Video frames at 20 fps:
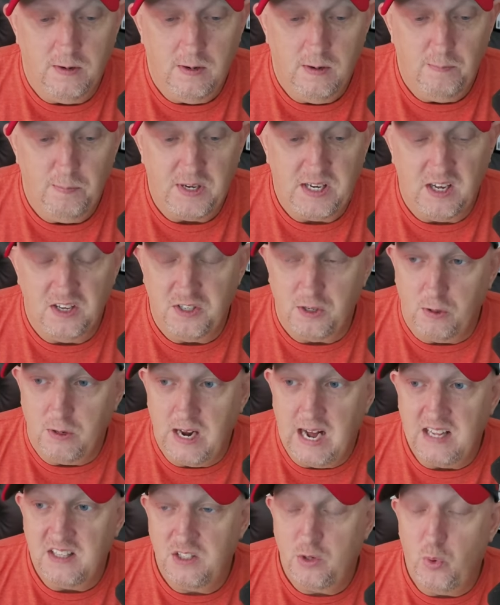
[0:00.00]
because they're
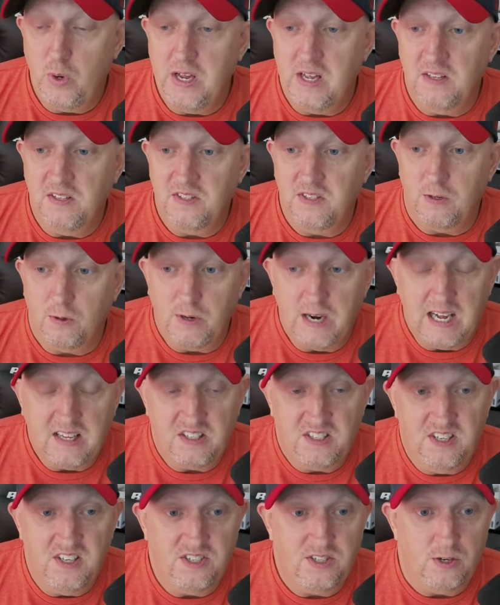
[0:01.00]
not twins, they're not
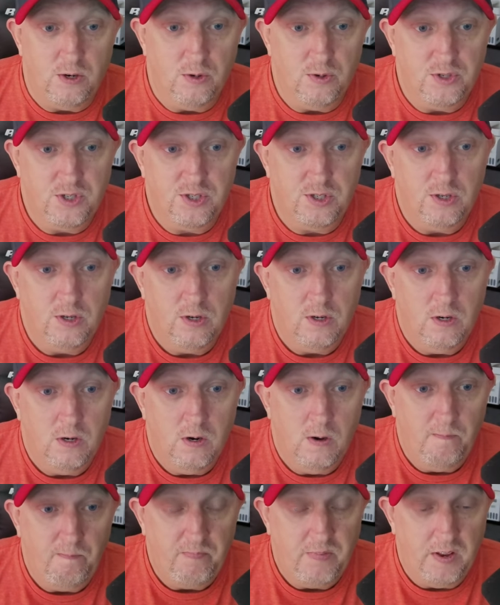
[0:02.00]
sisters,
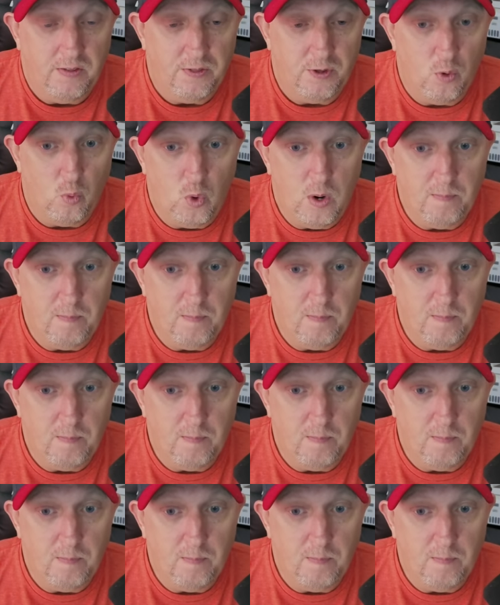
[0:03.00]
they're one